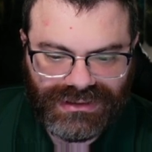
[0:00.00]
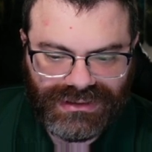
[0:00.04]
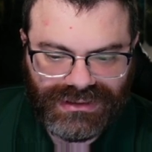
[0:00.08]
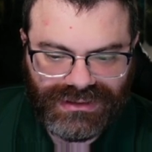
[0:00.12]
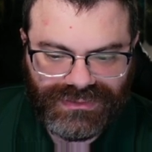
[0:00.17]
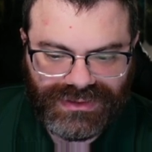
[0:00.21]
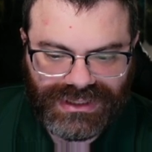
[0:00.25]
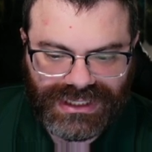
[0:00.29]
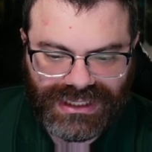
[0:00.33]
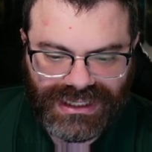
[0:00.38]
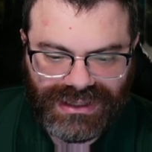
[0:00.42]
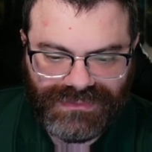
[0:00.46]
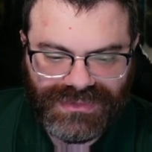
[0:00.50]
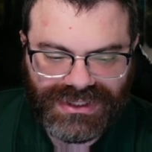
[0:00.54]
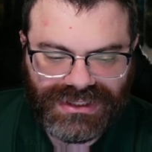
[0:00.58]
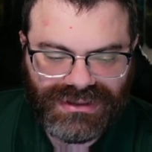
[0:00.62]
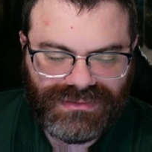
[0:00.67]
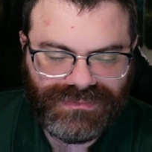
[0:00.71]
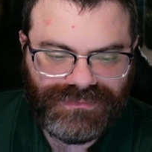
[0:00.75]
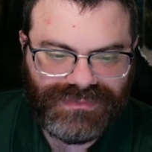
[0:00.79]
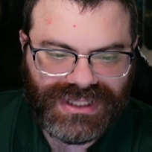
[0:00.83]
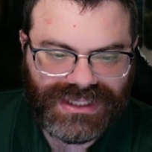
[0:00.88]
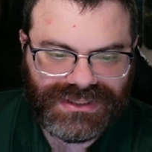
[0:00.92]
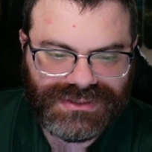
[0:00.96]
Okay, I'm
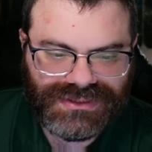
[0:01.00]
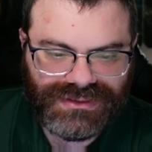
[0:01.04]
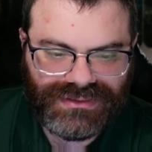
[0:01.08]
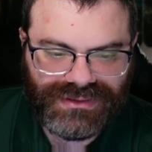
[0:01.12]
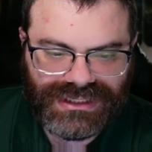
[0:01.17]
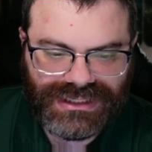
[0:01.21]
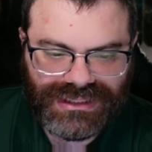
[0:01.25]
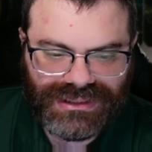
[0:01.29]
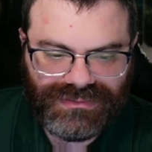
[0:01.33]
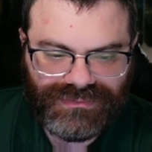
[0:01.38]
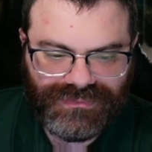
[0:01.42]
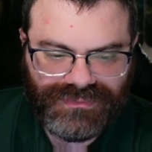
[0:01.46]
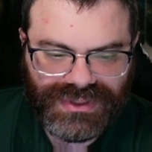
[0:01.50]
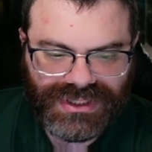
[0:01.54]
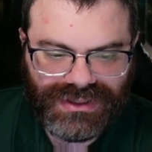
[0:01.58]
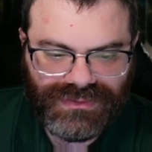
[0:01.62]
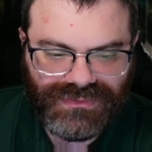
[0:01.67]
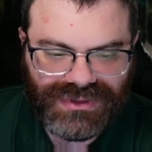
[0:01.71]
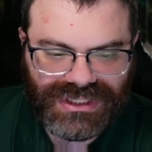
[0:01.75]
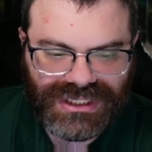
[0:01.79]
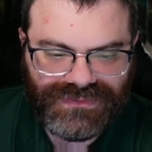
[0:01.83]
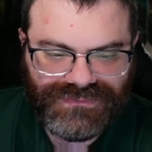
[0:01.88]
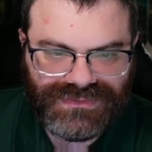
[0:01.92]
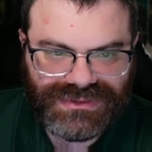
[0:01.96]
gonna pencil that, but
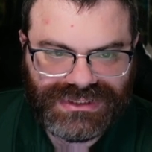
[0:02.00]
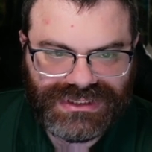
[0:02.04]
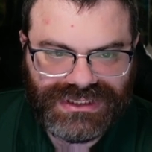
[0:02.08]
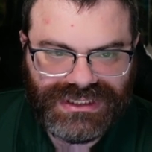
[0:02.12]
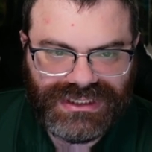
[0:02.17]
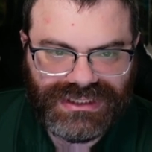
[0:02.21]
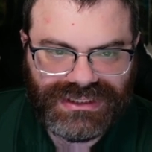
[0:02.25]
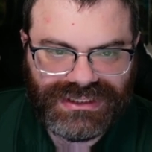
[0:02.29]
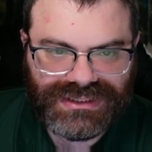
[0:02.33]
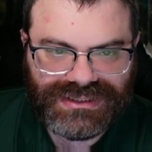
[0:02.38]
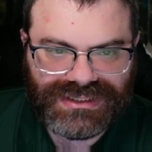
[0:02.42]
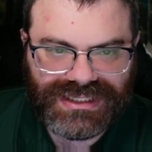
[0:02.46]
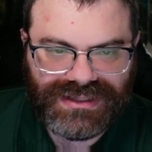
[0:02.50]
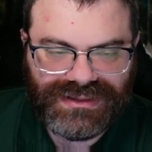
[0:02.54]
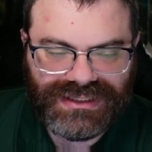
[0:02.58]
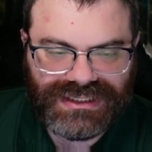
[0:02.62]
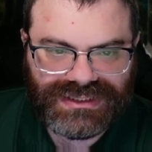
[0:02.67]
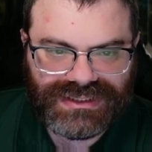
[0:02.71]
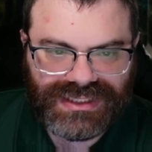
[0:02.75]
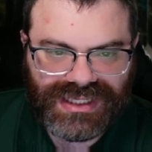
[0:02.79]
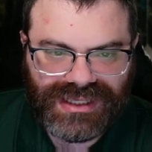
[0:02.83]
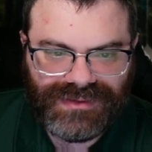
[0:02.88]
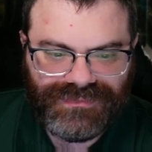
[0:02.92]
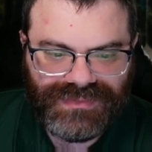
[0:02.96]
what I've seen is that
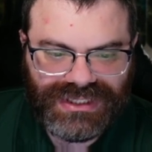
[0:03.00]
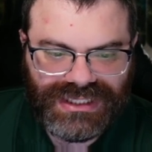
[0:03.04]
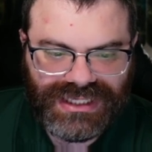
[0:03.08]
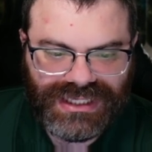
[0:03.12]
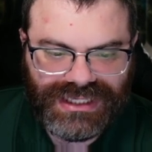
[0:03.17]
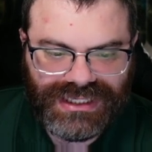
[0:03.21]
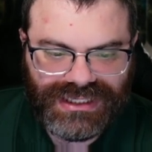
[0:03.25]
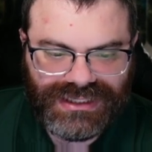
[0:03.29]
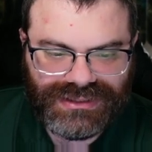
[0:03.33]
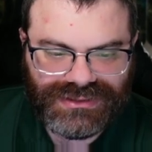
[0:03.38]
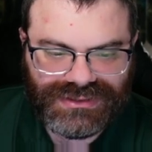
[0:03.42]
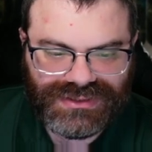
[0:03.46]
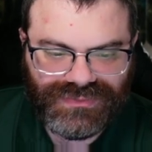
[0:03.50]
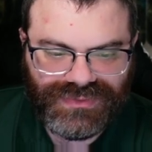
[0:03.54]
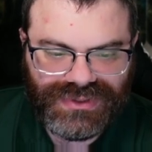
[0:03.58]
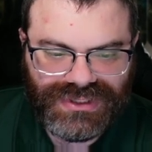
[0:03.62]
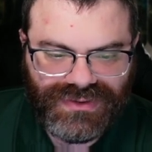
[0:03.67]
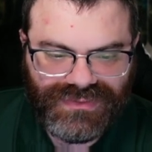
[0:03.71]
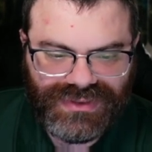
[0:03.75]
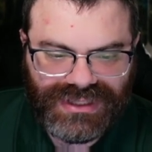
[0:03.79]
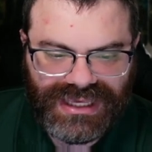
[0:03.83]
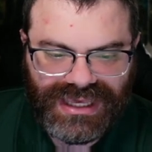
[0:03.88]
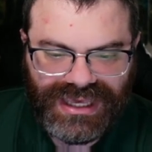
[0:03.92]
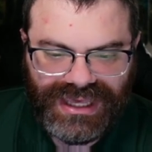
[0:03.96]
this can't be eight, so we
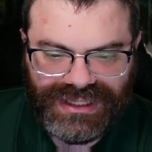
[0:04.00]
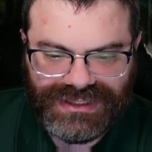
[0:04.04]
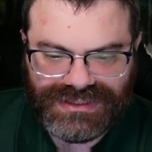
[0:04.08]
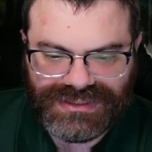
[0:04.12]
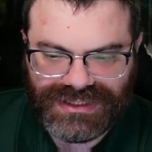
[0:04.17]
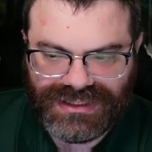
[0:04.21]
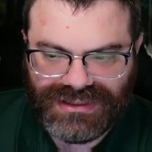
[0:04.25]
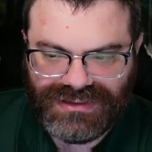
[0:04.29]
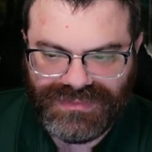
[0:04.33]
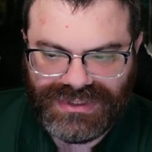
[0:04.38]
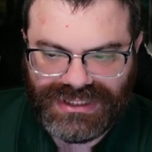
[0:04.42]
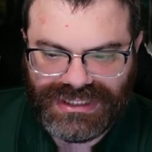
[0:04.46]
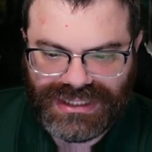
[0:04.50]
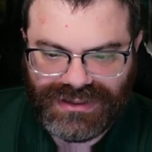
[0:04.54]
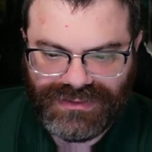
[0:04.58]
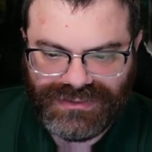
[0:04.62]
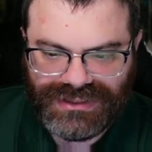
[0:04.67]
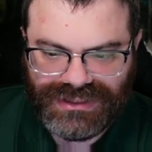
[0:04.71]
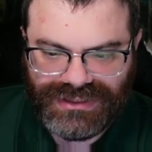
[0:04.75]
know the eight's gonna be down